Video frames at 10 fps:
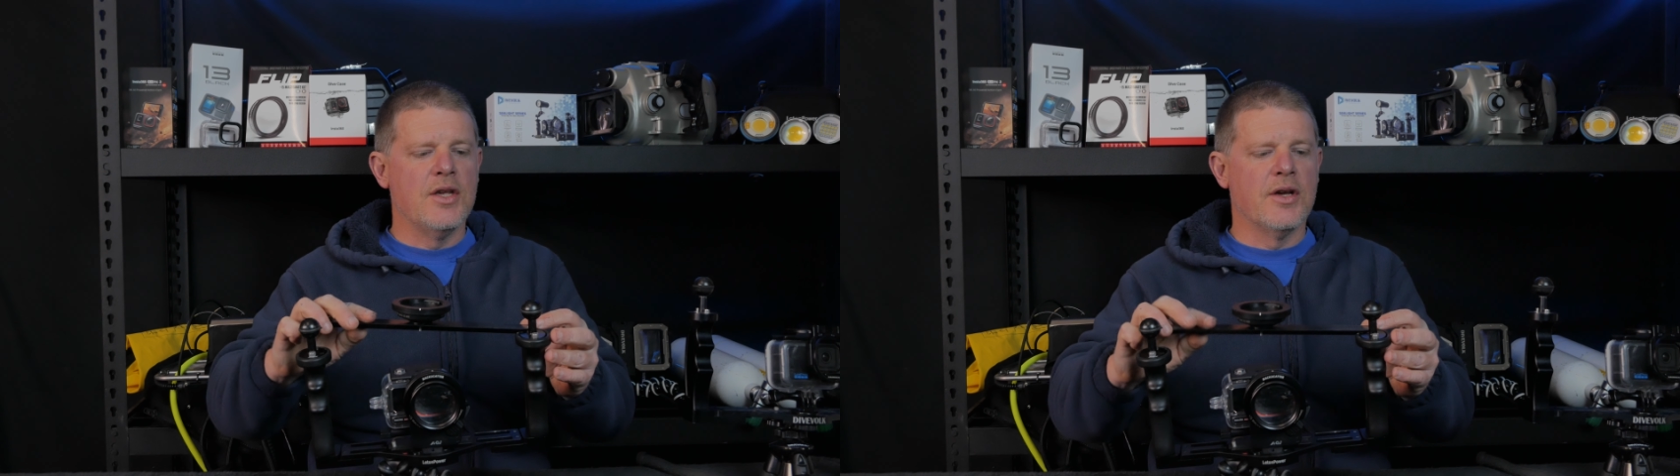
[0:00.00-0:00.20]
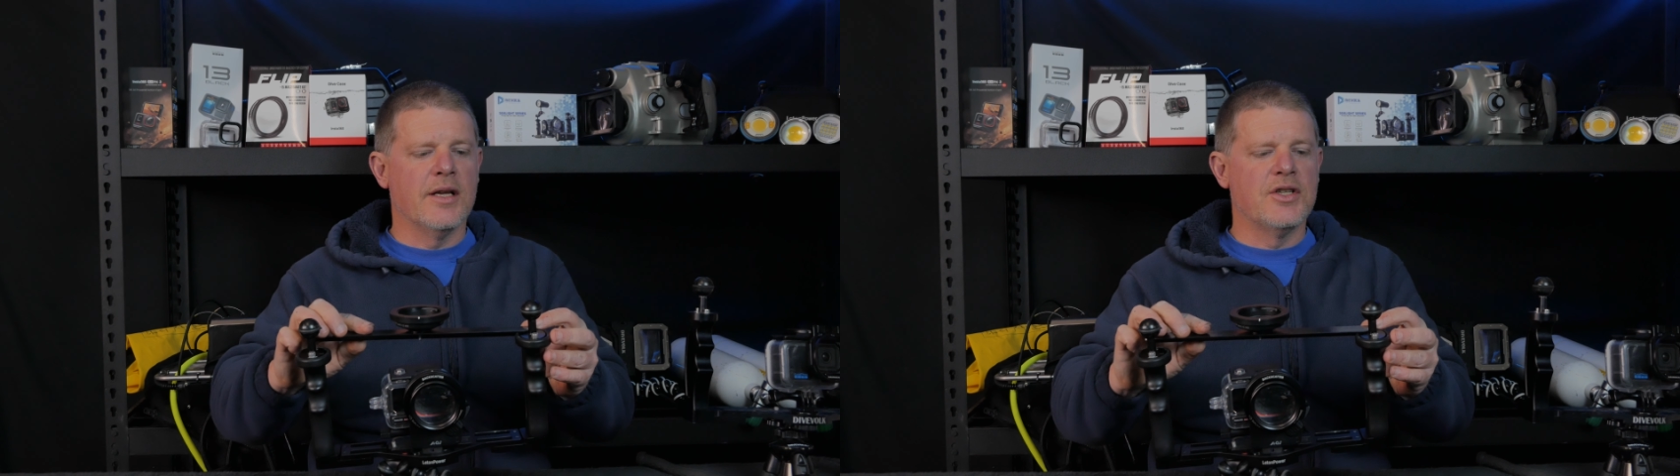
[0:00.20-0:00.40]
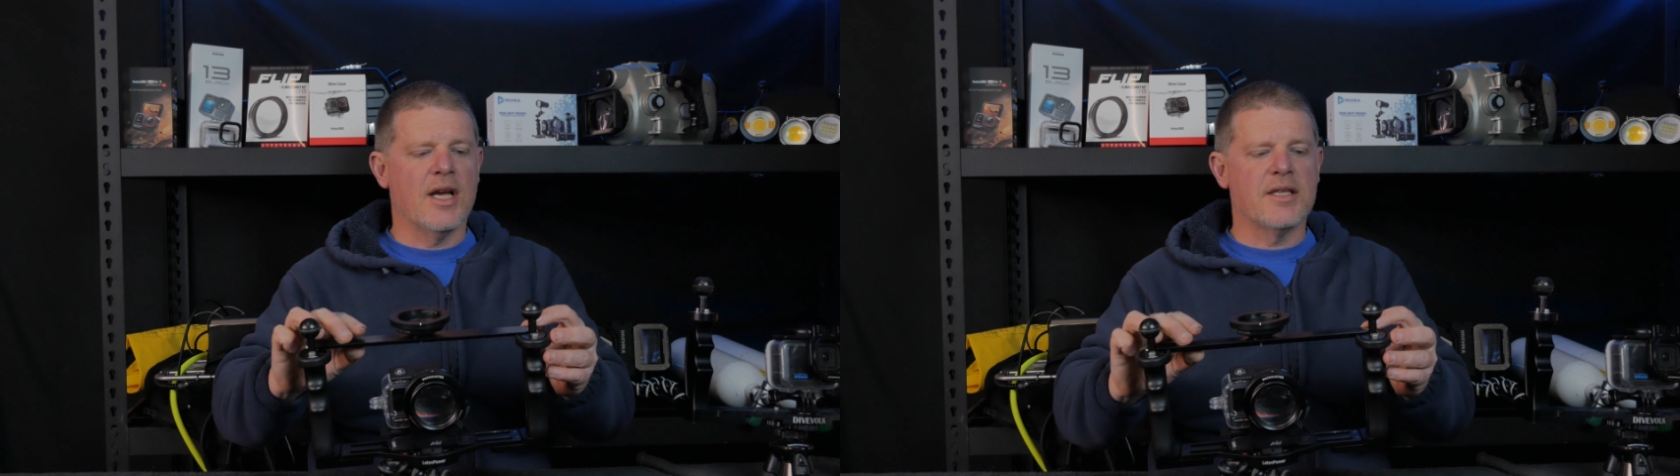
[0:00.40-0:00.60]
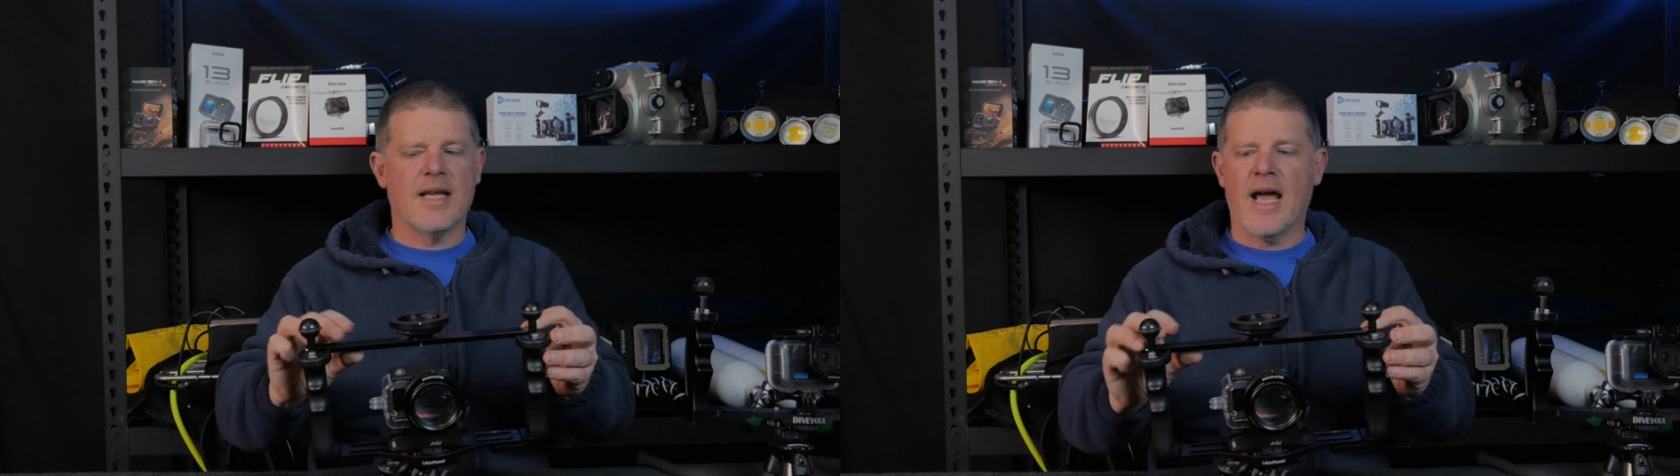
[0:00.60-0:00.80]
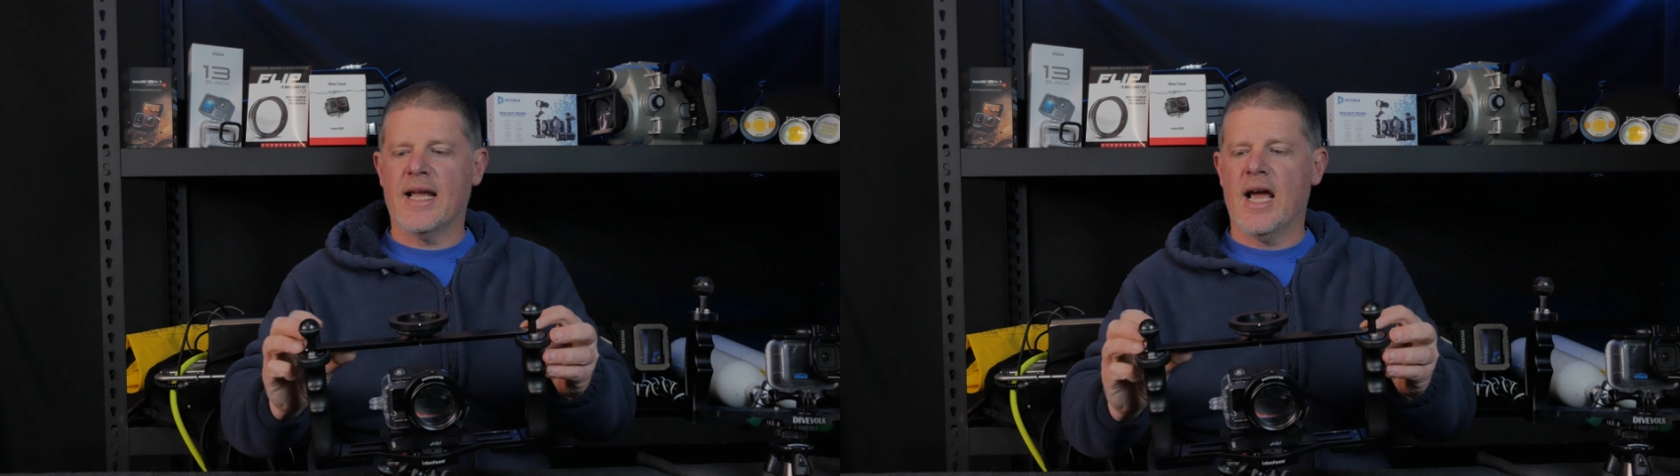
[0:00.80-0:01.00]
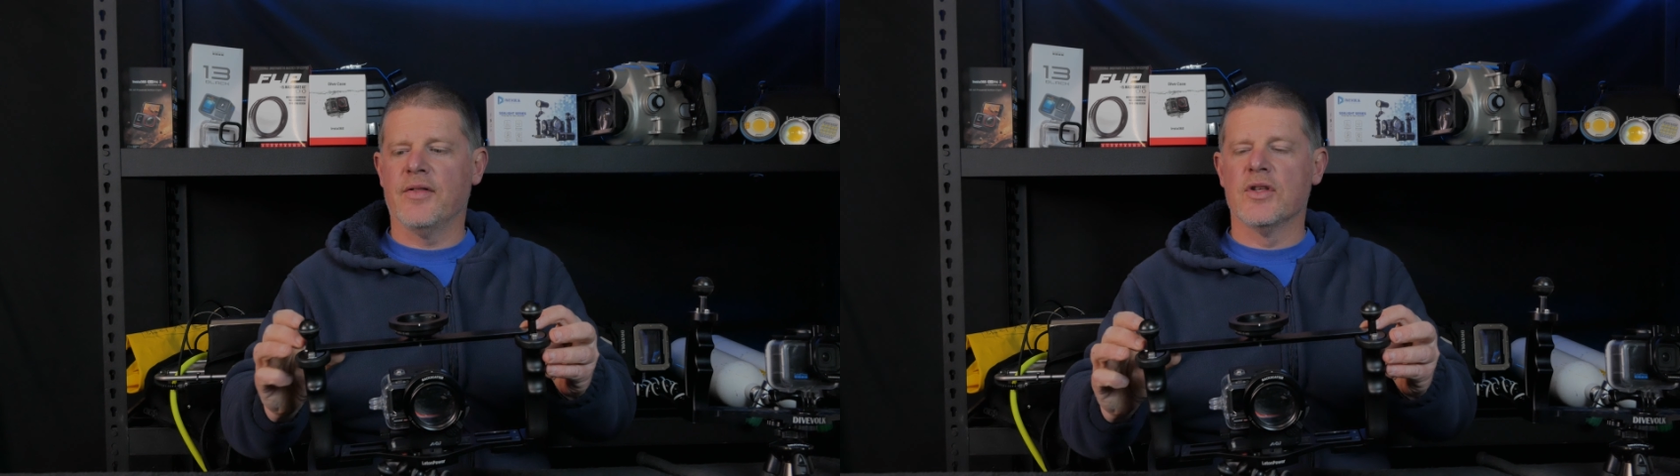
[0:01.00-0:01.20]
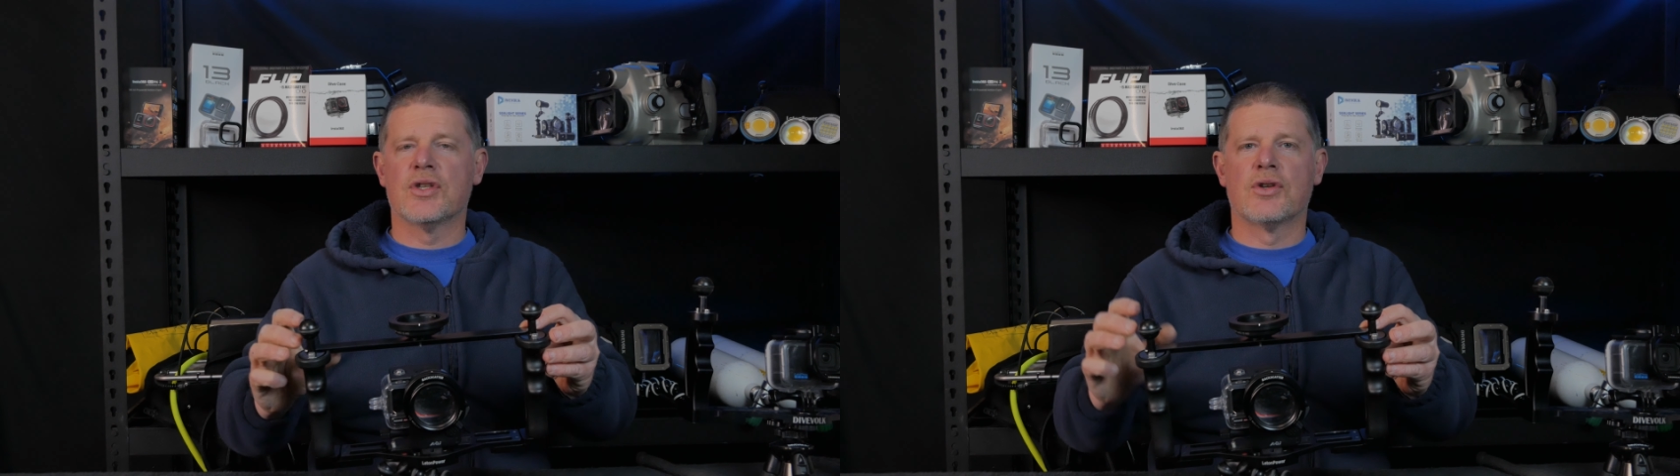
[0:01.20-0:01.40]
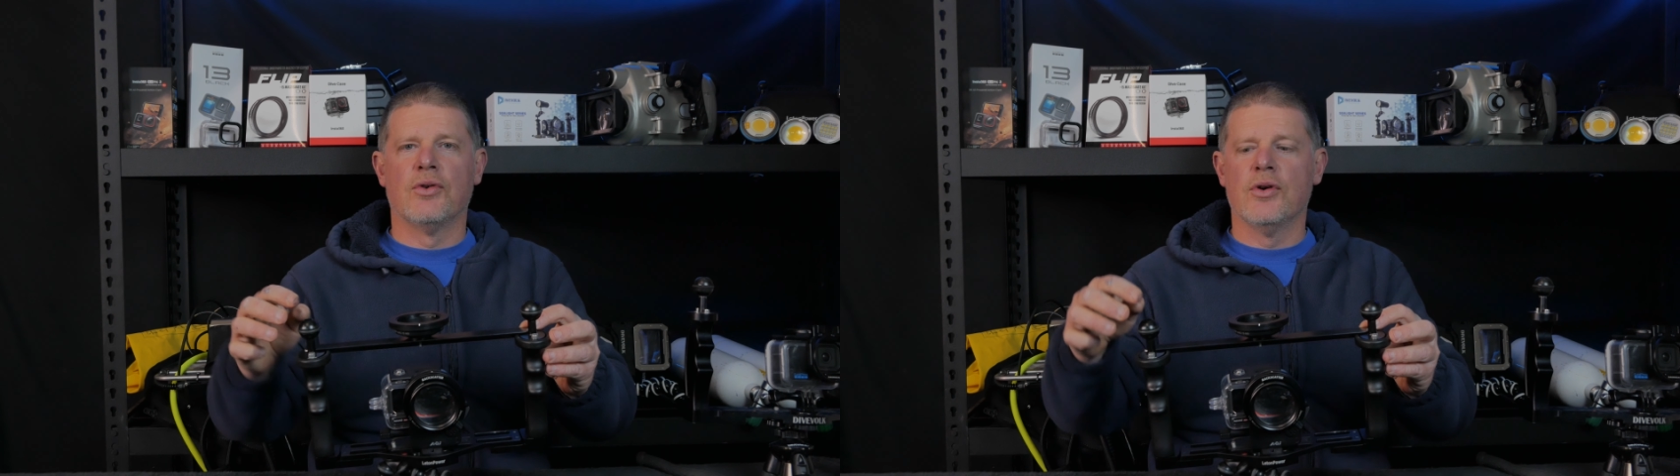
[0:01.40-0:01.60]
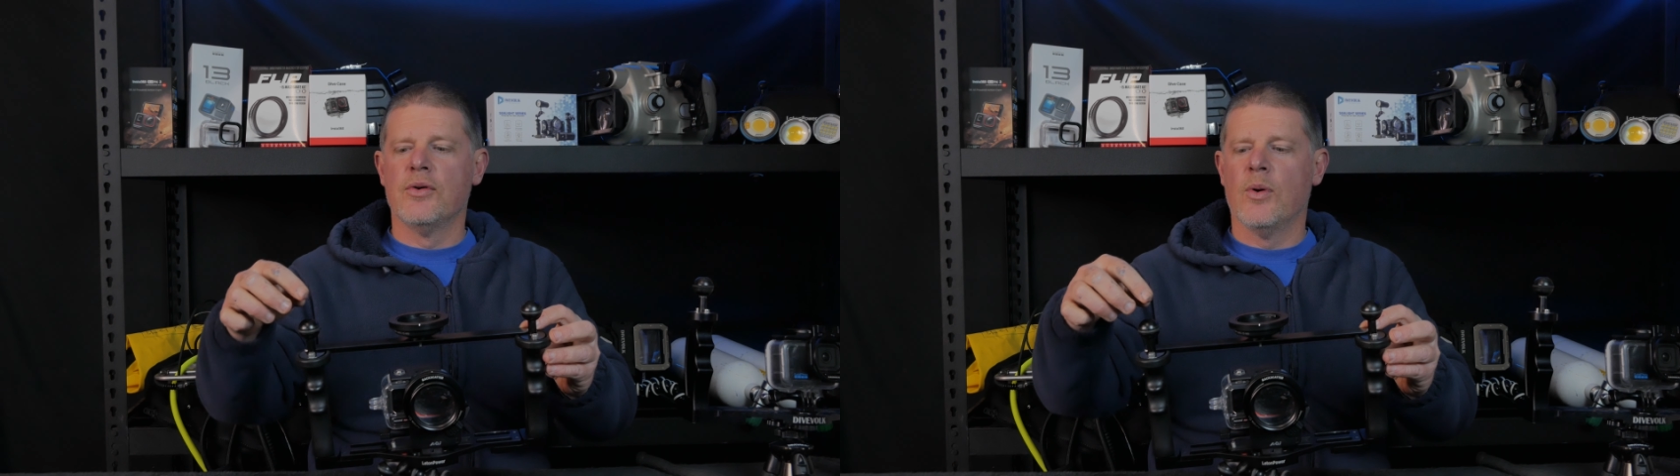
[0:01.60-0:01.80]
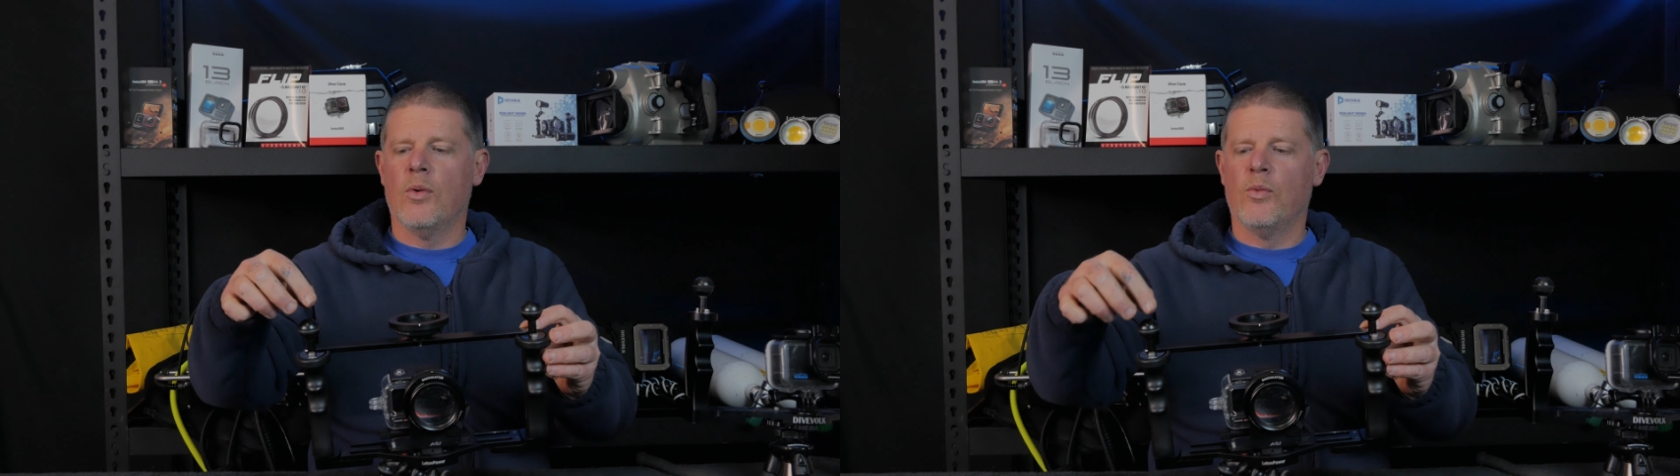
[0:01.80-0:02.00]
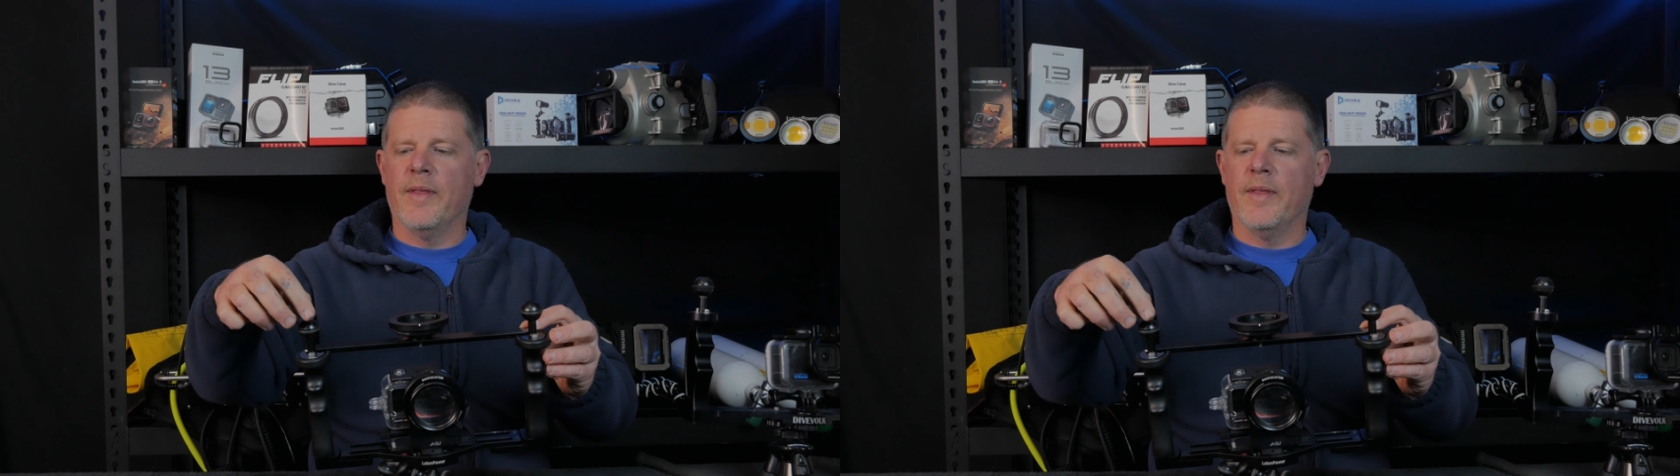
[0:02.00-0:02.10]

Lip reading: you can just take out the screw,